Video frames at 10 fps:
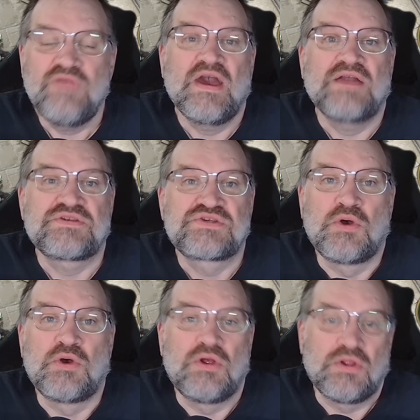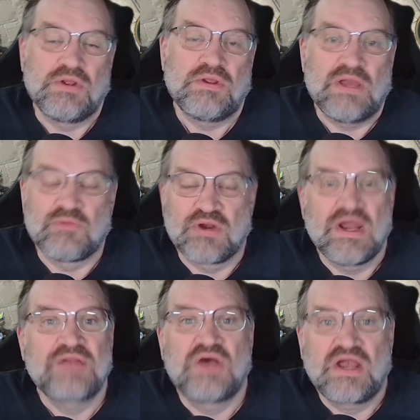got soul, and we're
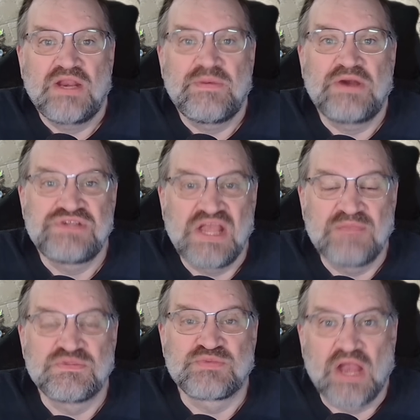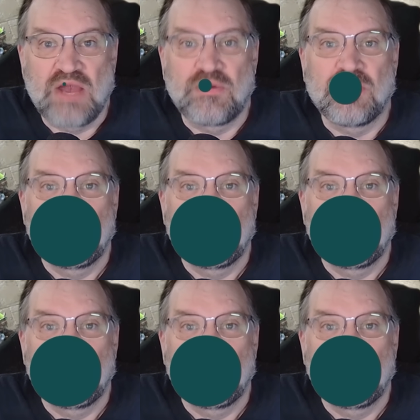not talking about James Brown.